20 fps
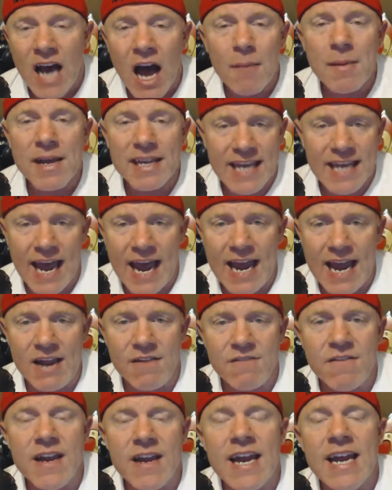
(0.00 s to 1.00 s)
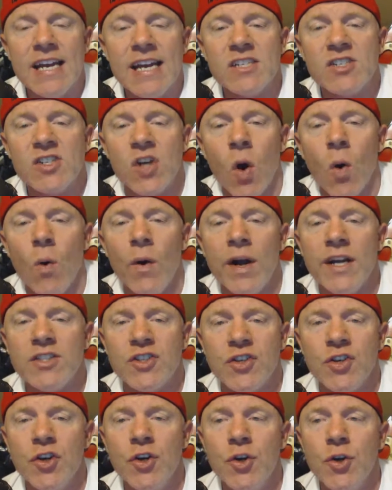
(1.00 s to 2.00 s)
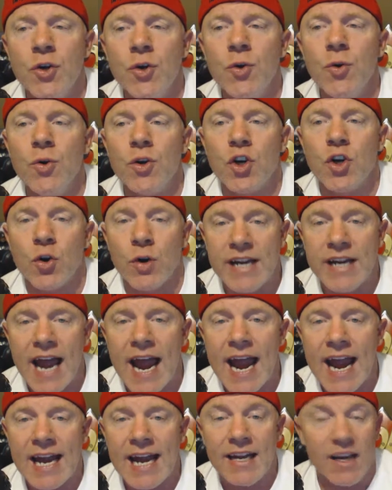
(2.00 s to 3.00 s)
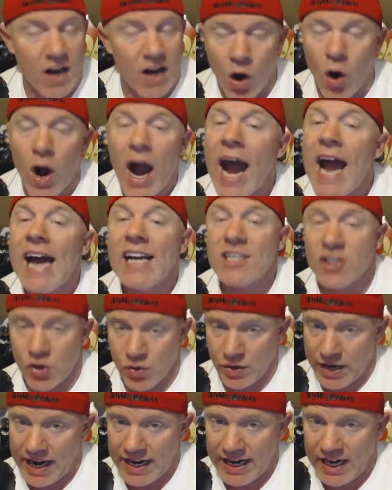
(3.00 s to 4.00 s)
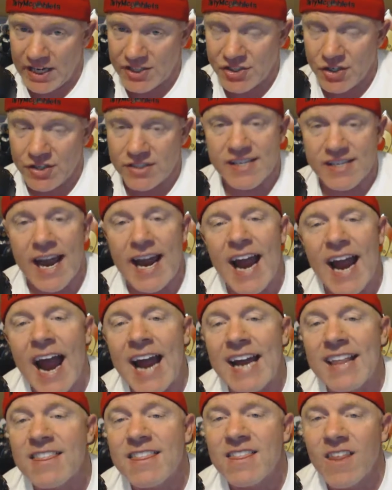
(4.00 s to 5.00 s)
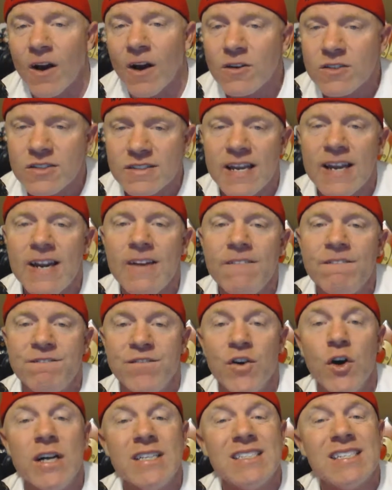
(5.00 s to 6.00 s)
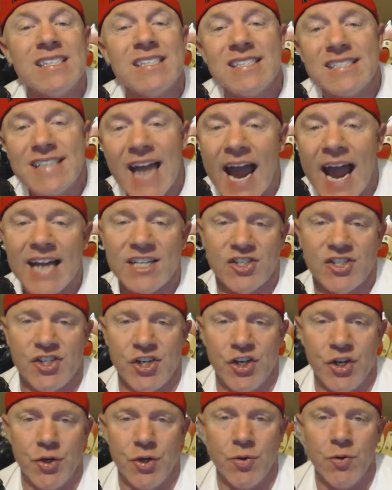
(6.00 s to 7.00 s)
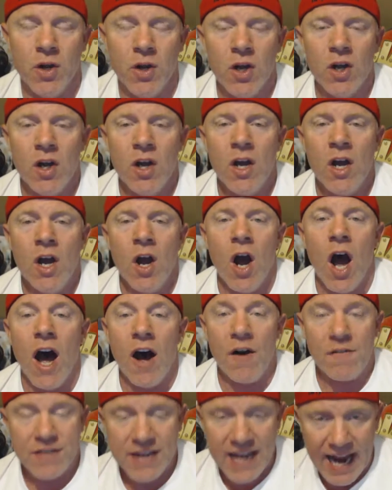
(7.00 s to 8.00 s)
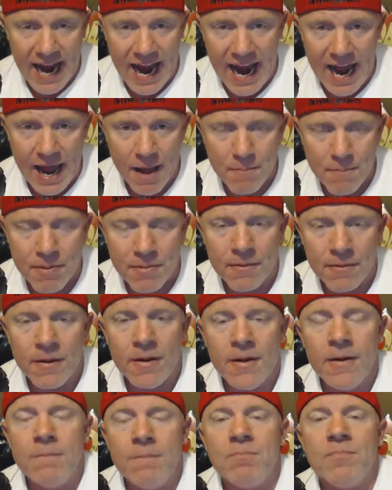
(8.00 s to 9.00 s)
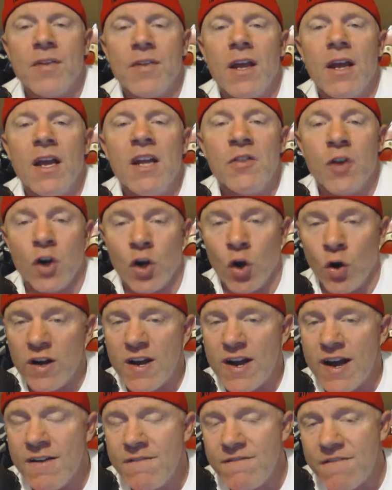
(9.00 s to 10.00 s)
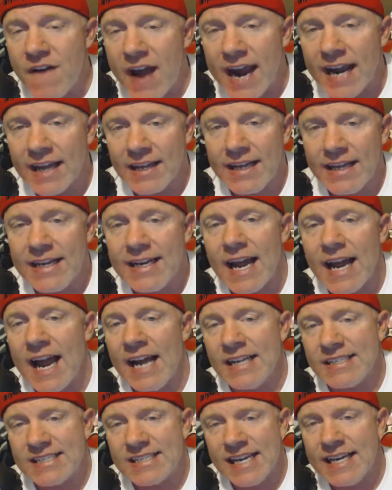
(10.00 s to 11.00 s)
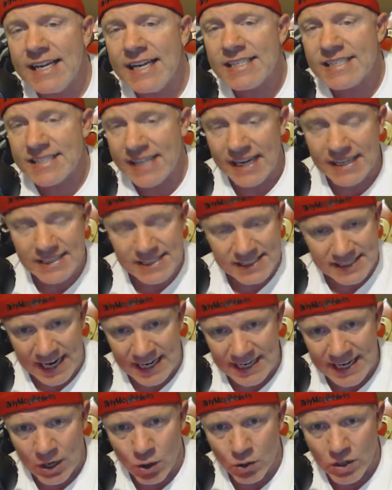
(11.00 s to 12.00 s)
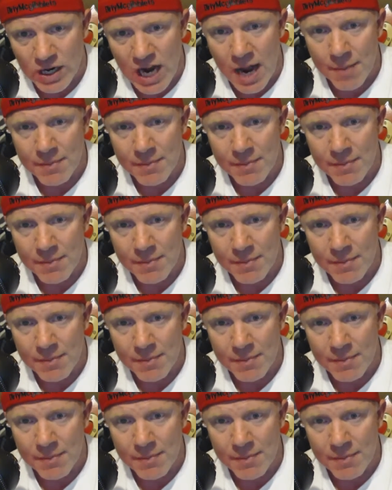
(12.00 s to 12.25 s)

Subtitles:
Comic Cave is going to create, or has created, I should say, a 13-foot statue of Cap. They're going to unveil it at CDC, San Diego